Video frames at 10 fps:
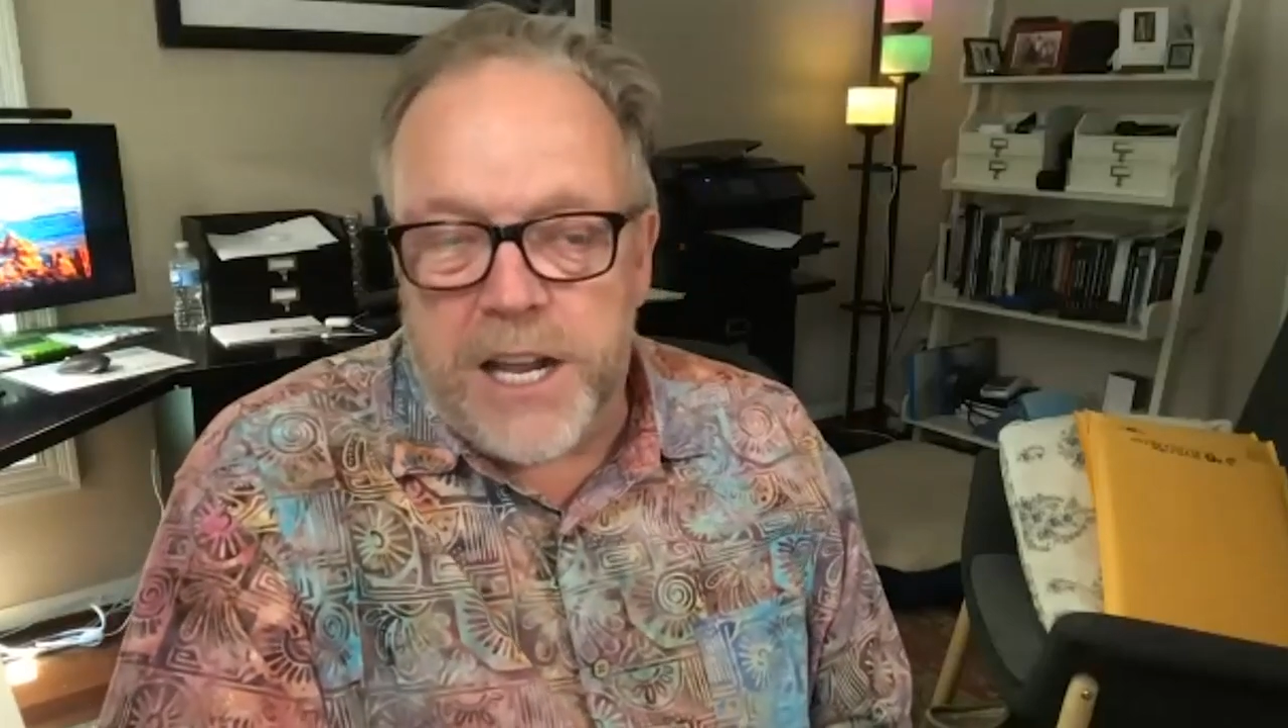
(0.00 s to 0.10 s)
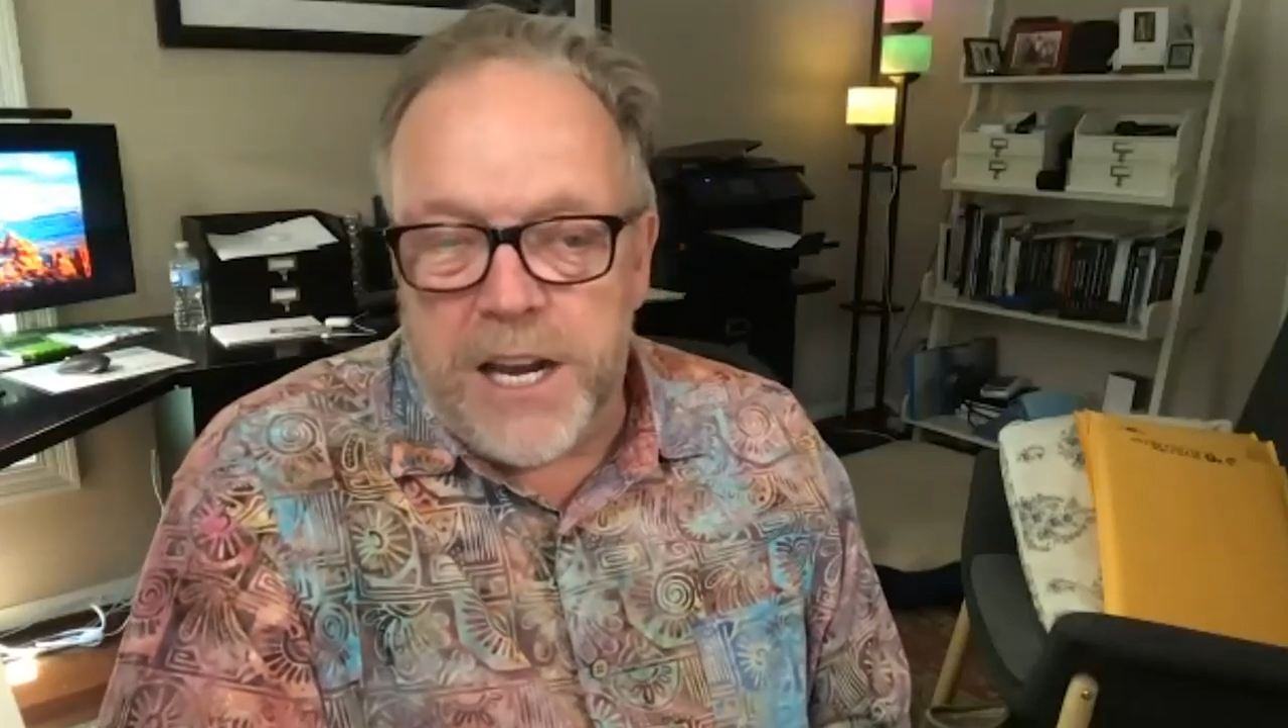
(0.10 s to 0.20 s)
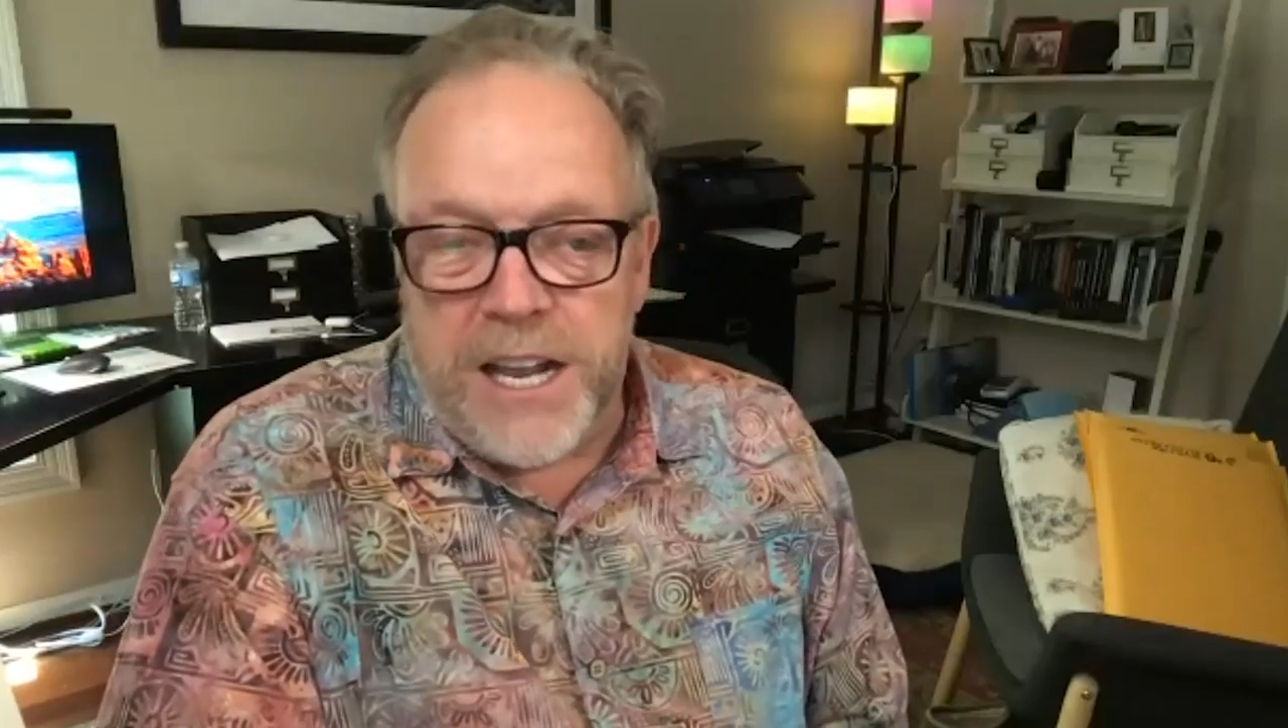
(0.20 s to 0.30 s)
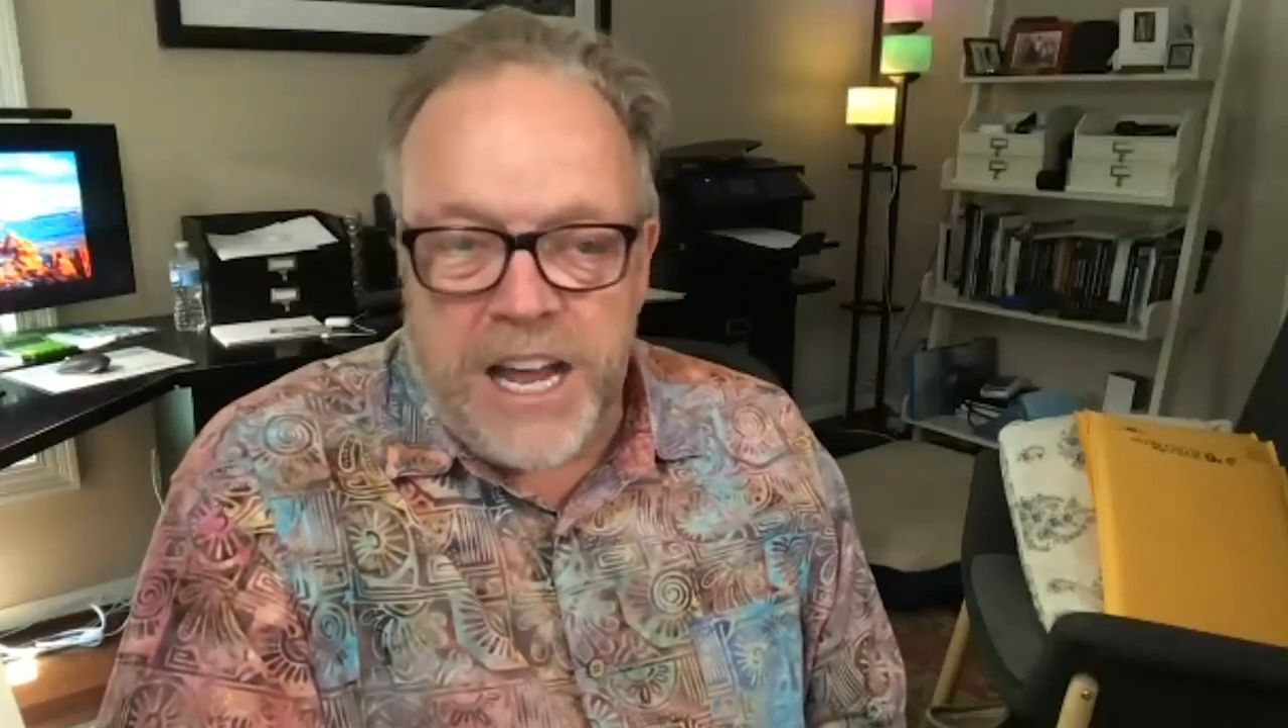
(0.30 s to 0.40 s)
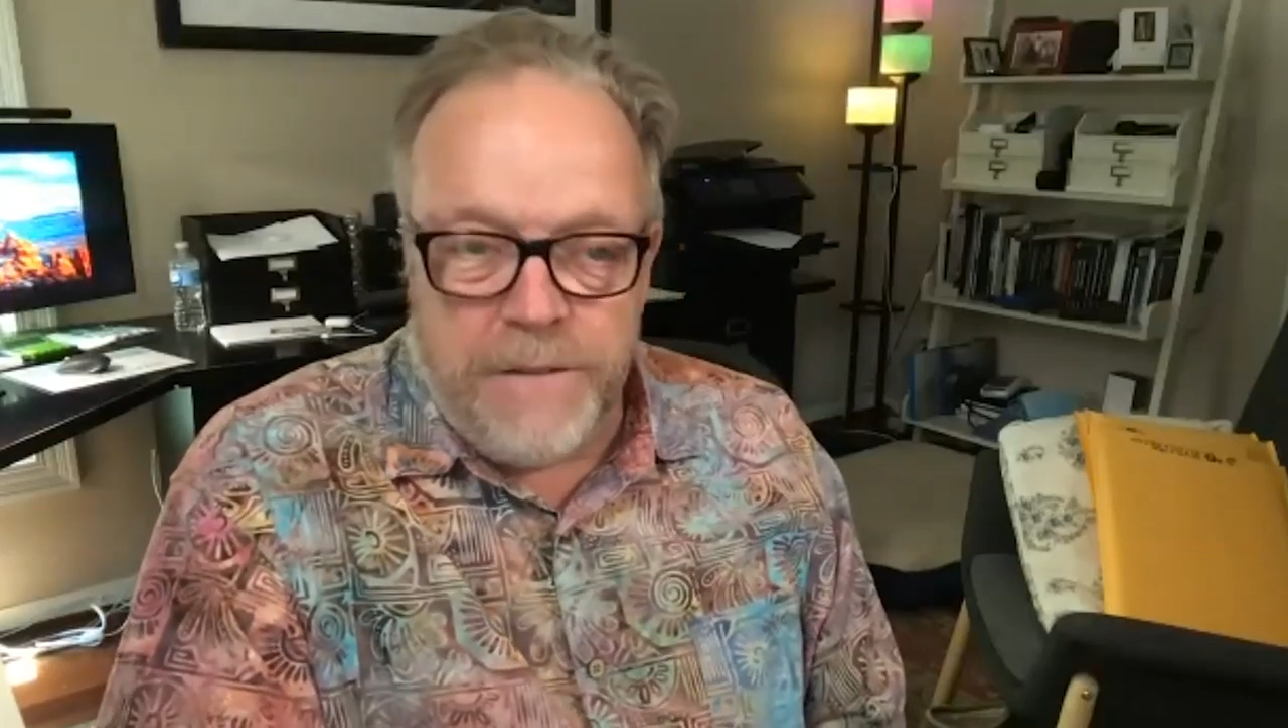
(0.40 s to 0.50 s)
got
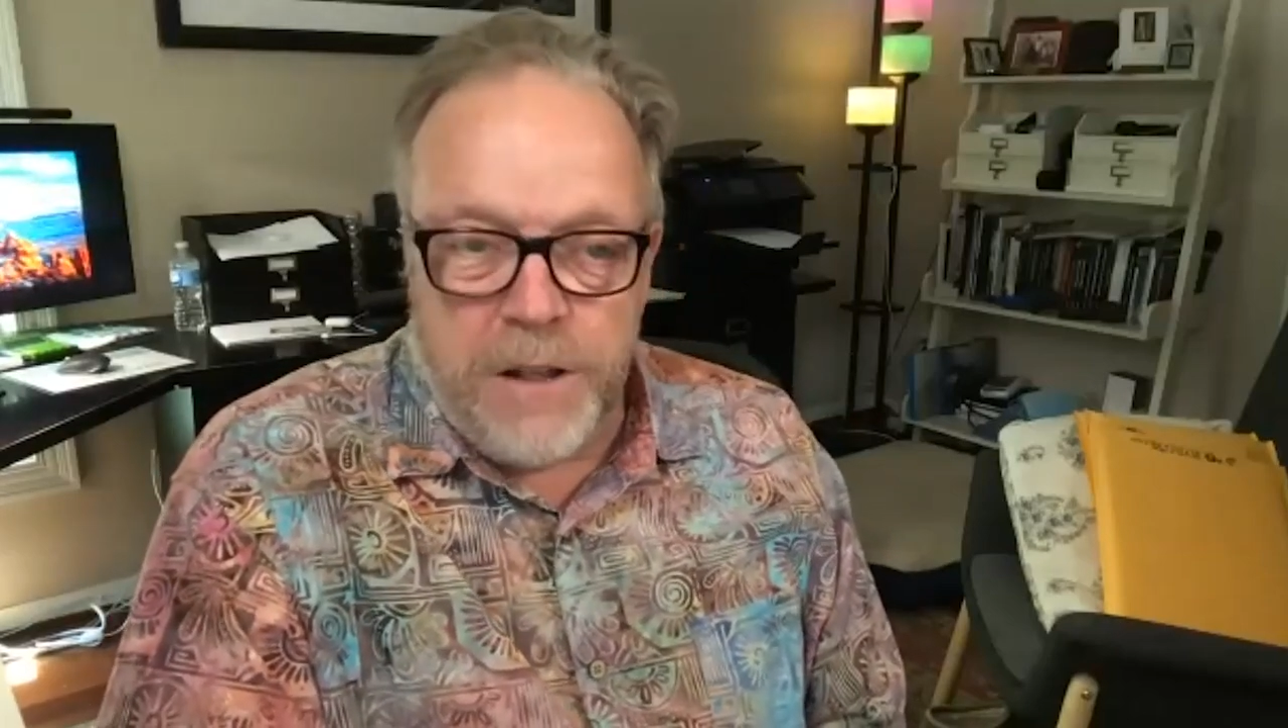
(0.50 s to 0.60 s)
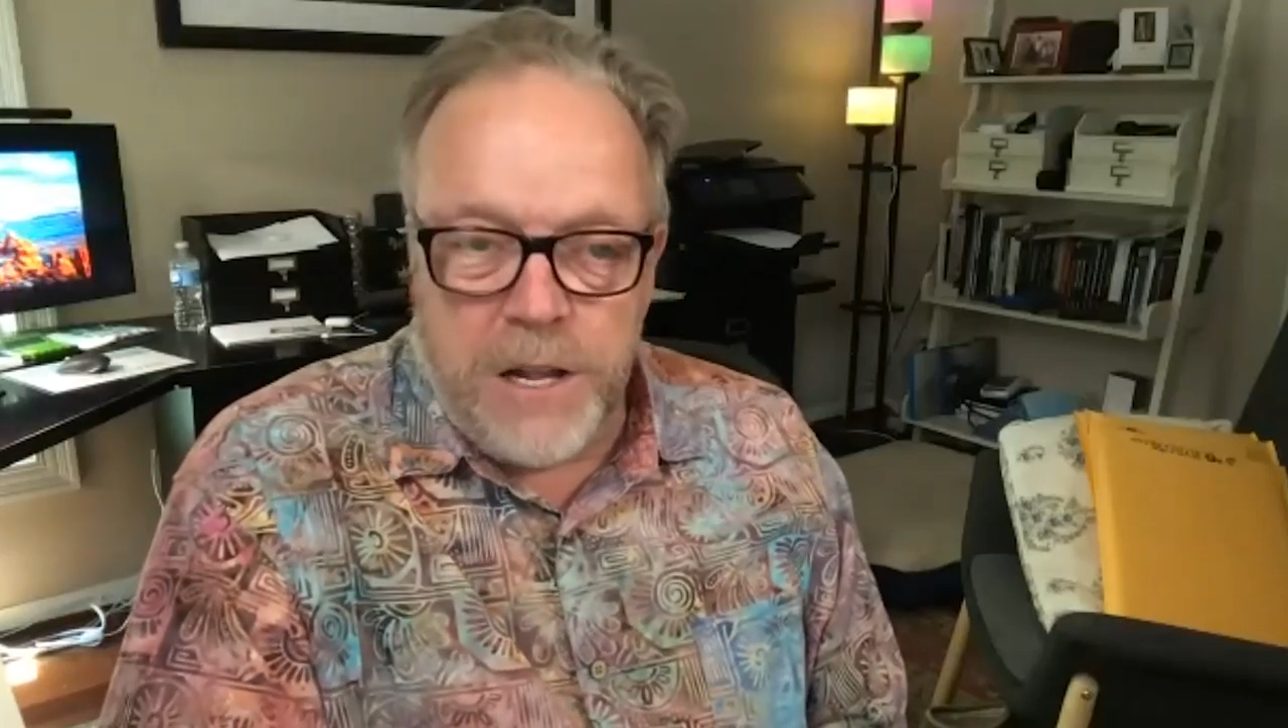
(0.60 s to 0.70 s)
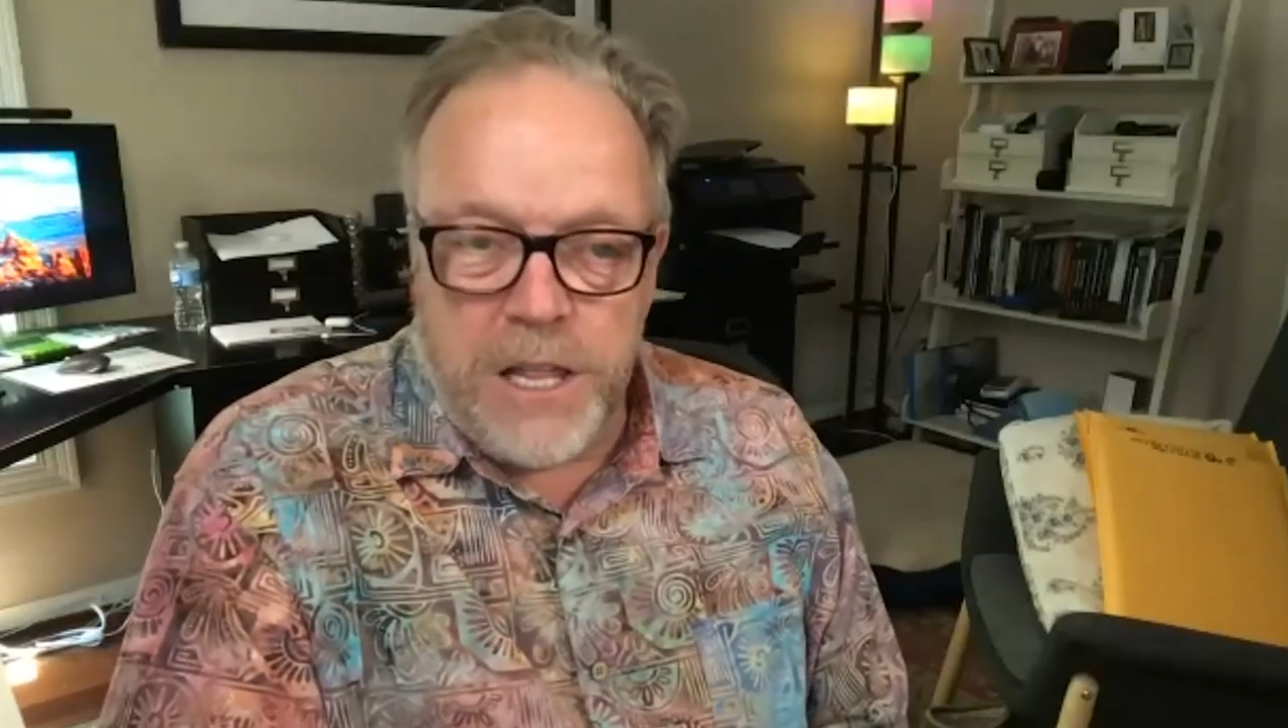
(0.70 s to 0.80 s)
a lot of other